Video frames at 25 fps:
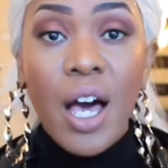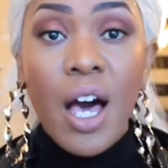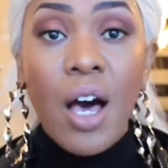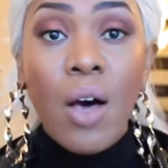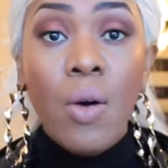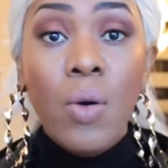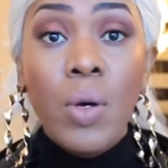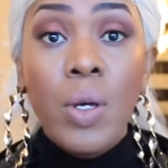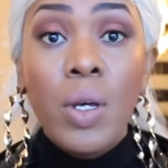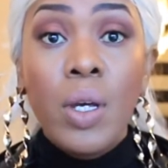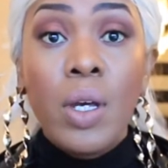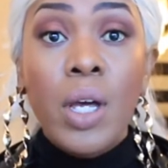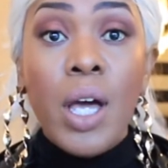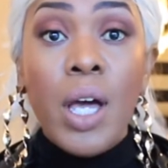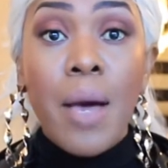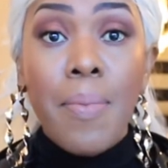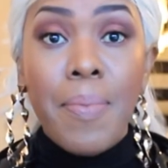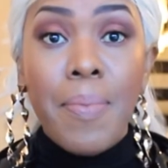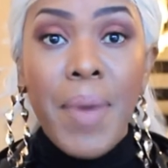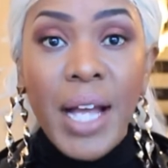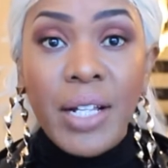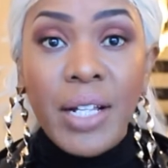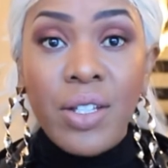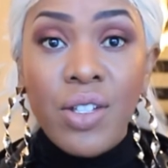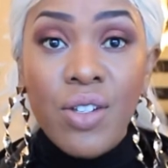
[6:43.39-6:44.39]
I'll come
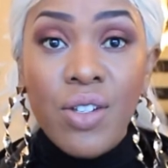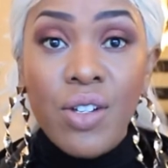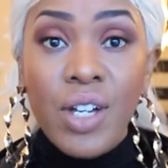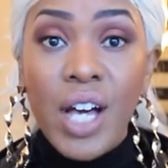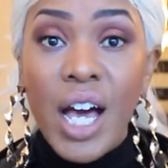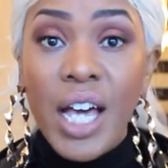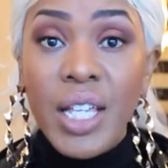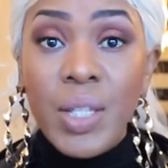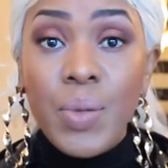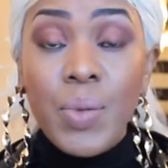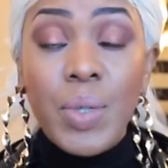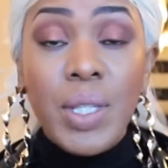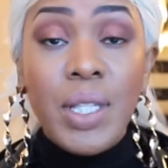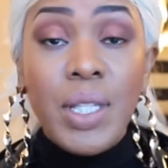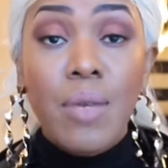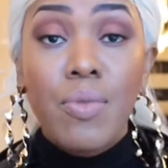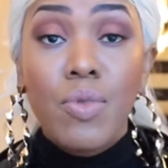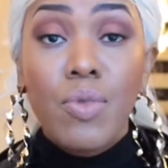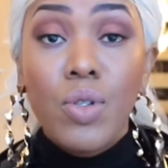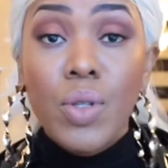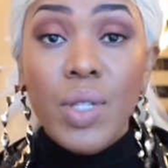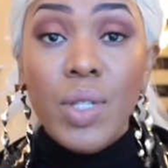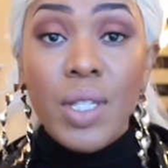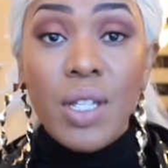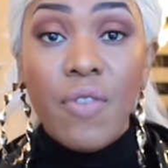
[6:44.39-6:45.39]
back to you guys with some
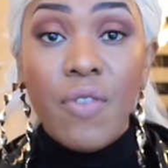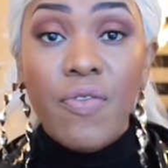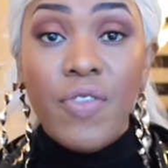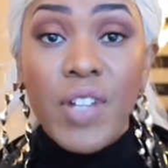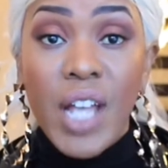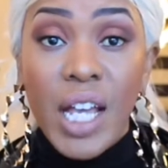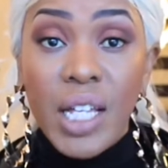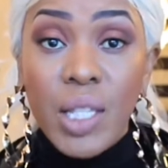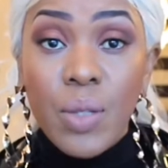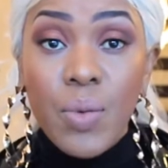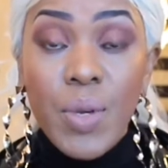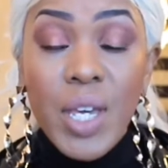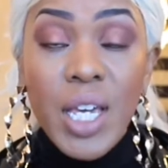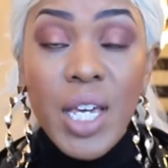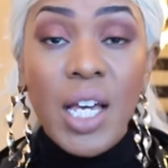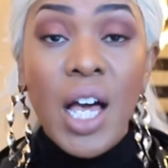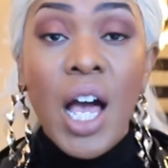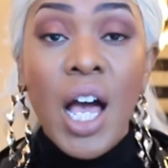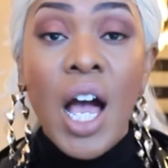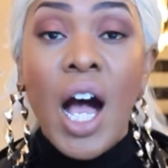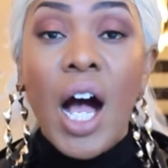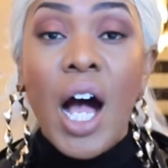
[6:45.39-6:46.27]
new stuff next week.